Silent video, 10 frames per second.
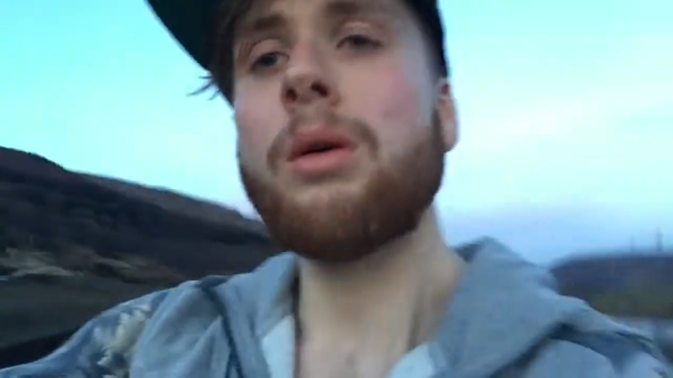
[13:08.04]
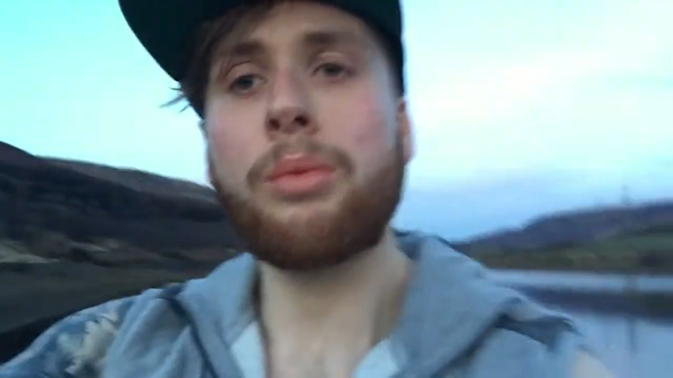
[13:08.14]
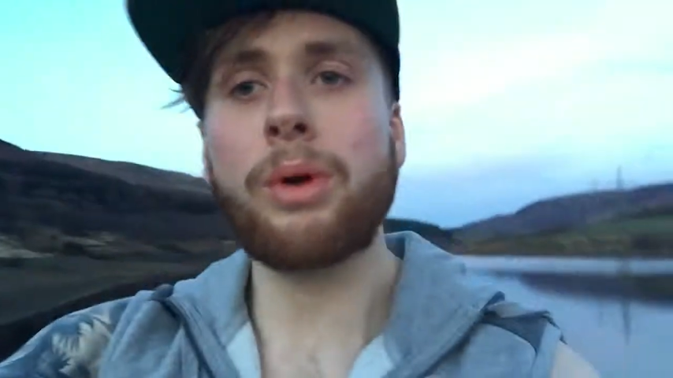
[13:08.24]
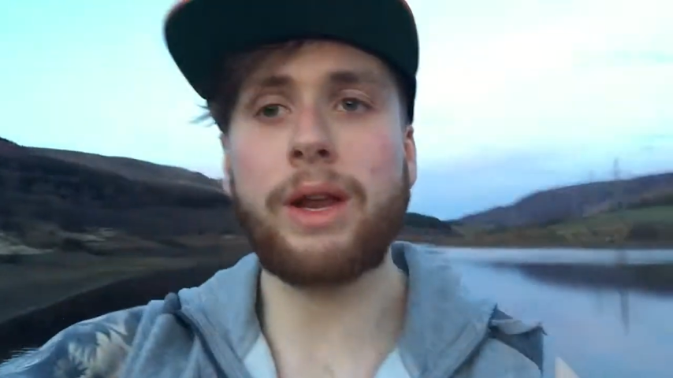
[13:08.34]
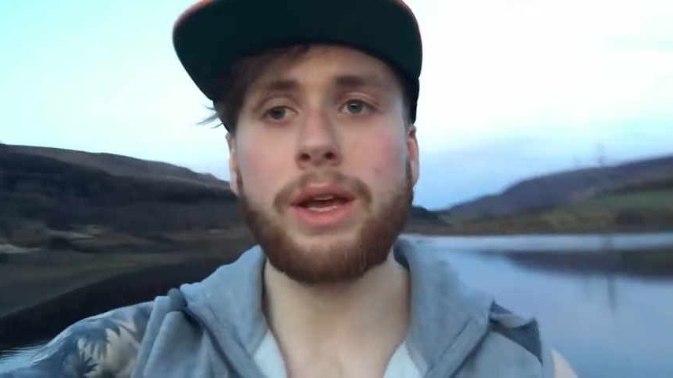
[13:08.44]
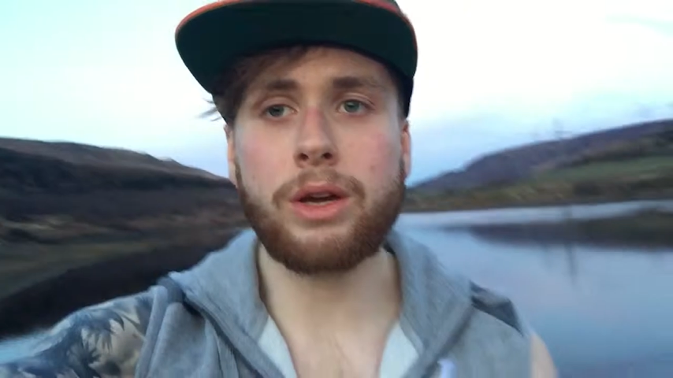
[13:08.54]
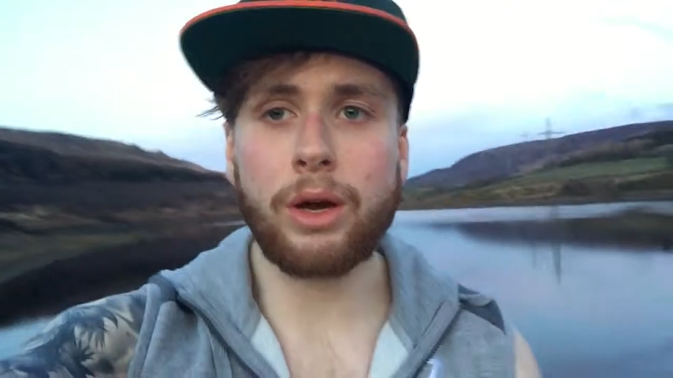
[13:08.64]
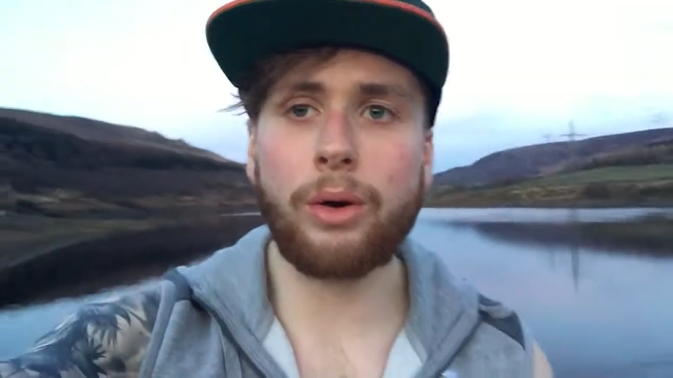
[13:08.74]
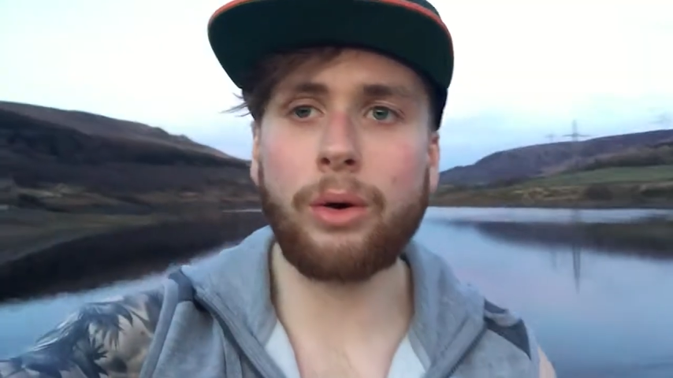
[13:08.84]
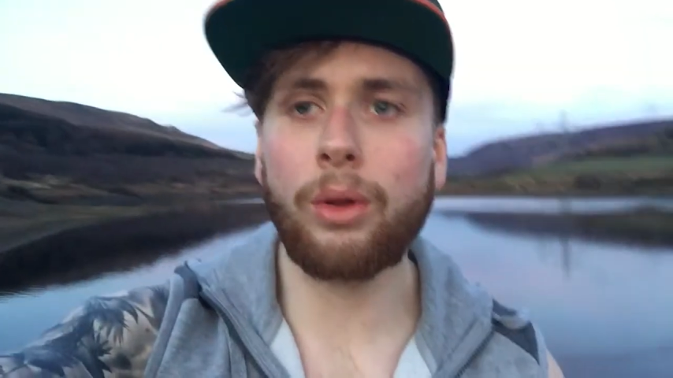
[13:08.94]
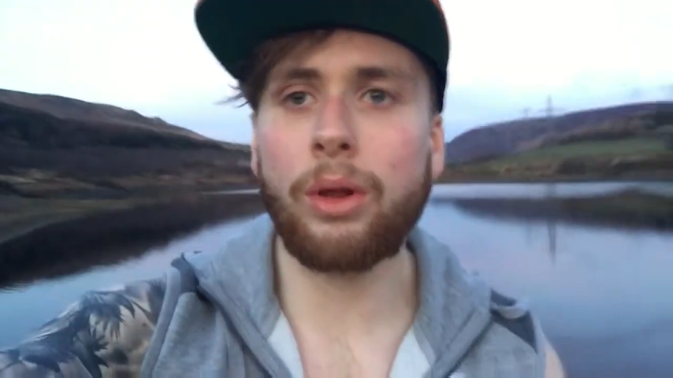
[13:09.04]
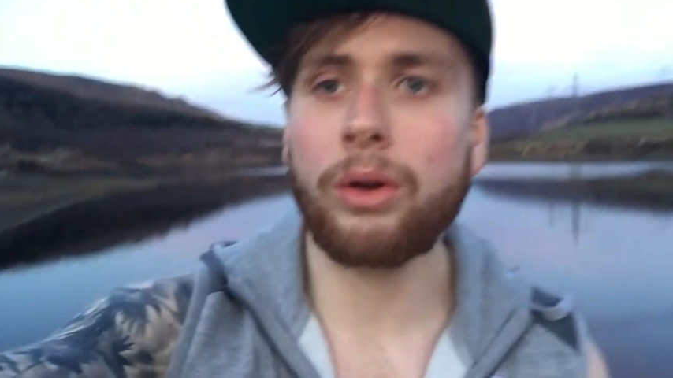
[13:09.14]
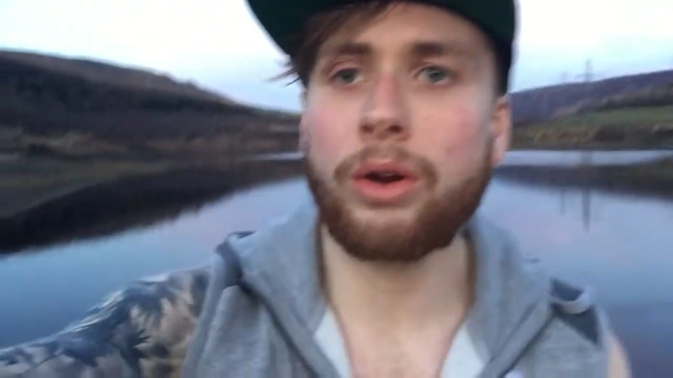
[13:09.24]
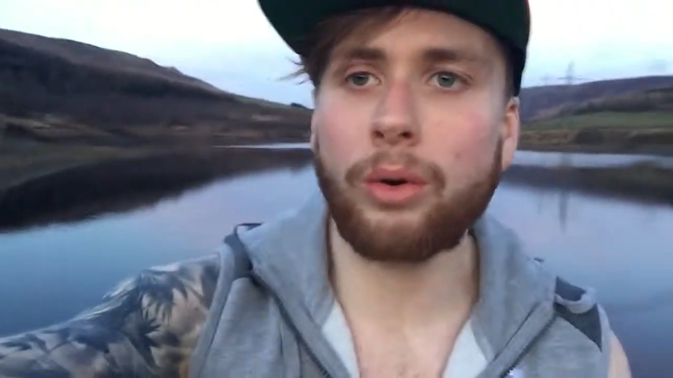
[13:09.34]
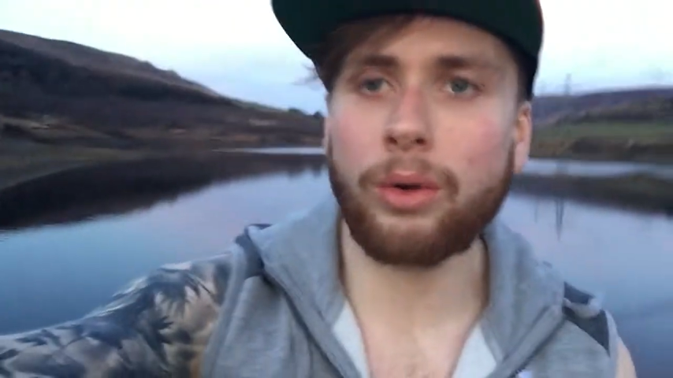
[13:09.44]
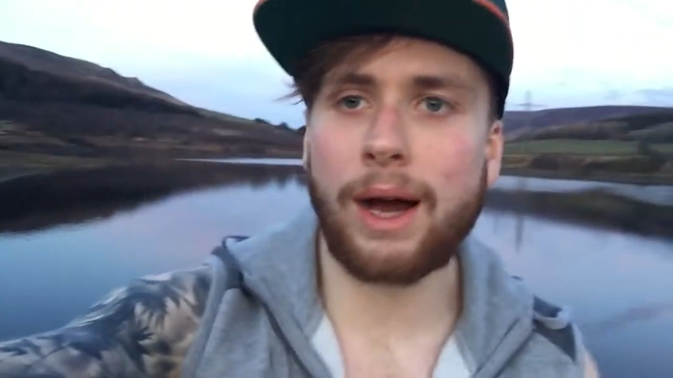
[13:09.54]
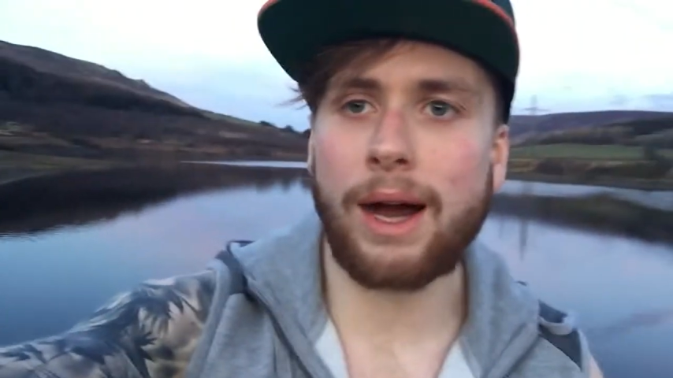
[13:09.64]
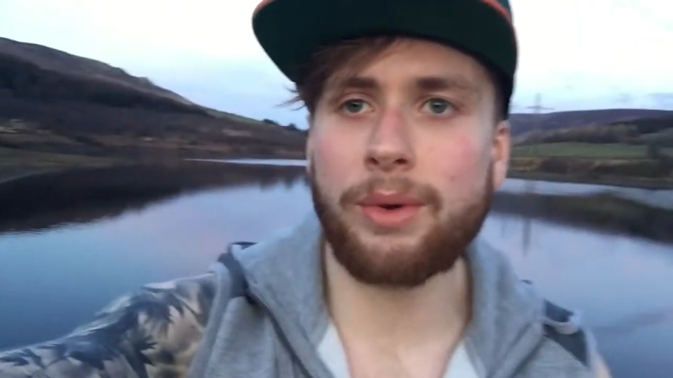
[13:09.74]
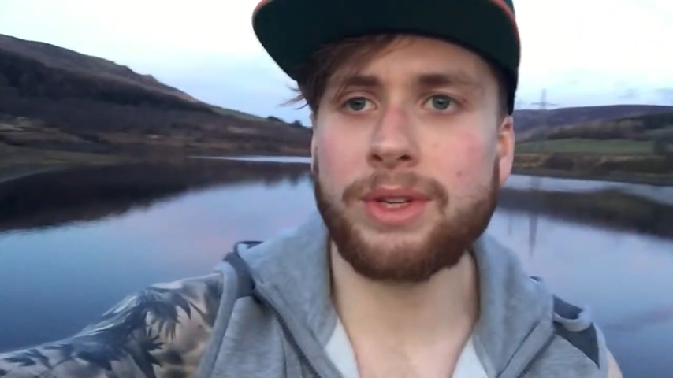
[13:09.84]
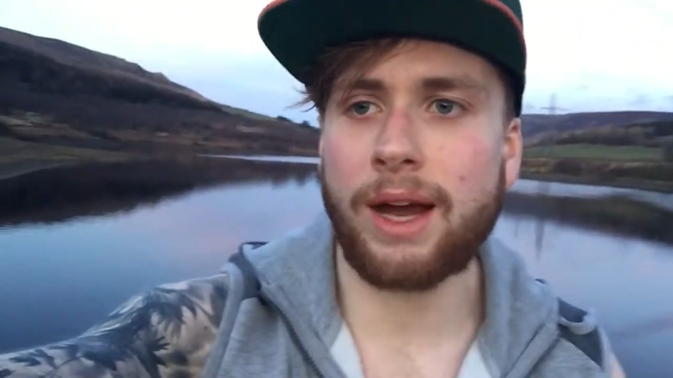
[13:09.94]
Pretty cool guy with